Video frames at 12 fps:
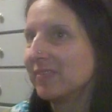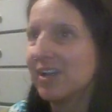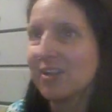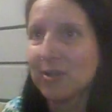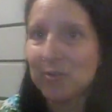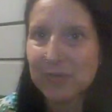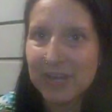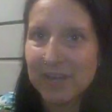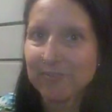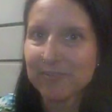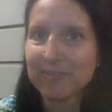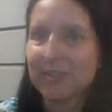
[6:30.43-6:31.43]
Not going
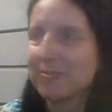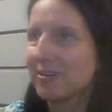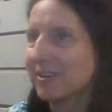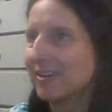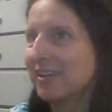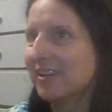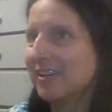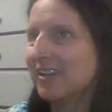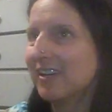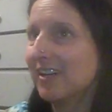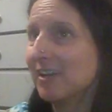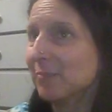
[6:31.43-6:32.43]
after anyone.
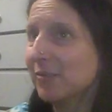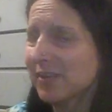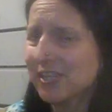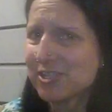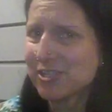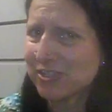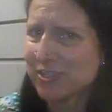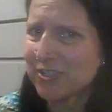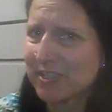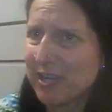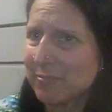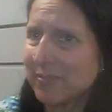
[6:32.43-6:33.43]
I'm pretty
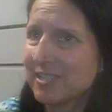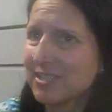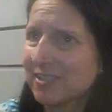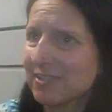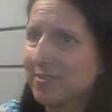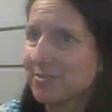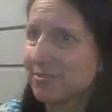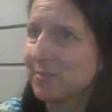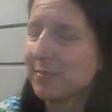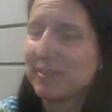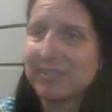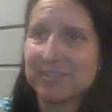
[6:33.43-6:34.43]
sure that place closes.
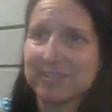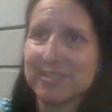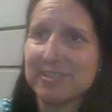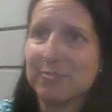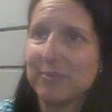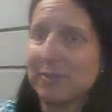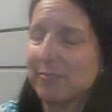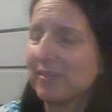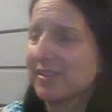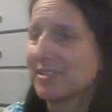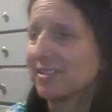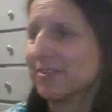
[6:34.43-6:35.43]
Maybe I need to see when the
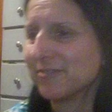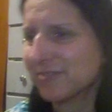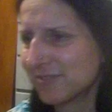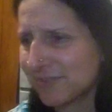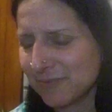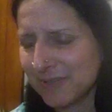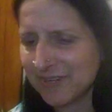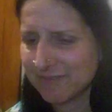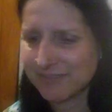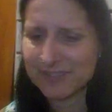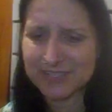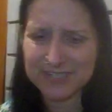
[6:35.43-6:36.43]
place closes or
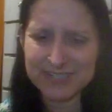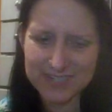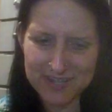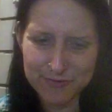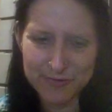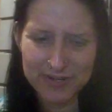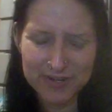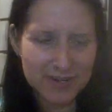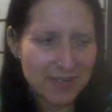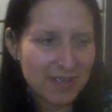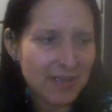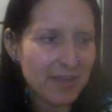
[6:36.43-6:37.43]
whatever, because that's kind of
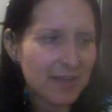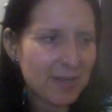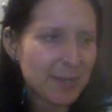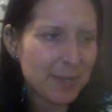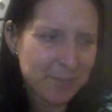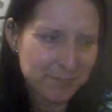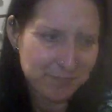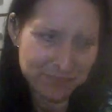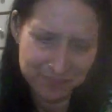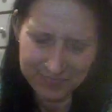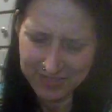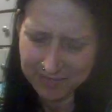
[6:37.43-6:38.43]
weird.
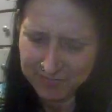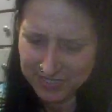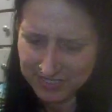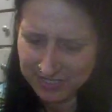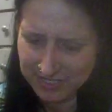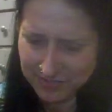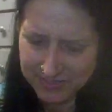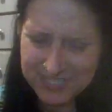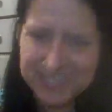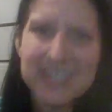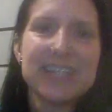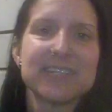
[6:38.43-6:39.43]
But anyway,
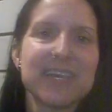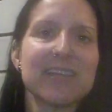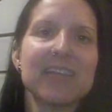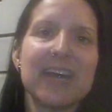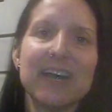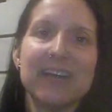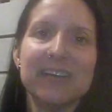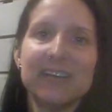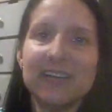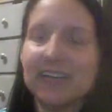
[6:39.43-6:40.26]
just things like that.